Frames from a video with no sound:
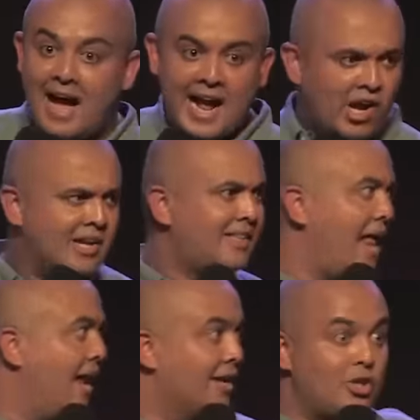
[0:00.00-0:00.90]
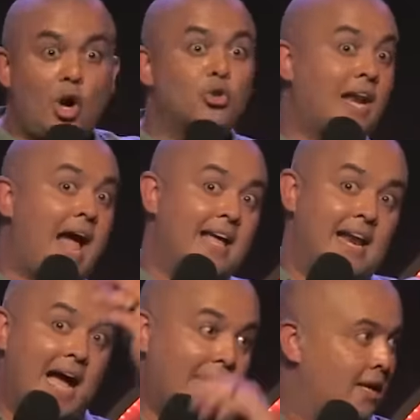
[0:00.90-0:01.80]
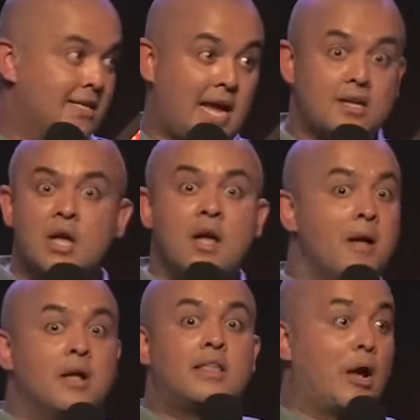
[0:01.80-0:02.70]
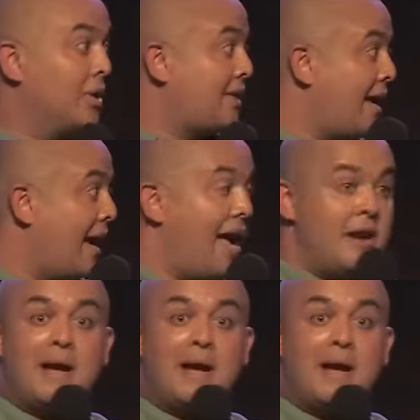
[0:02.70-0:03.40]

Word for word: I can't tell her to go try her luck. Say, they will take her and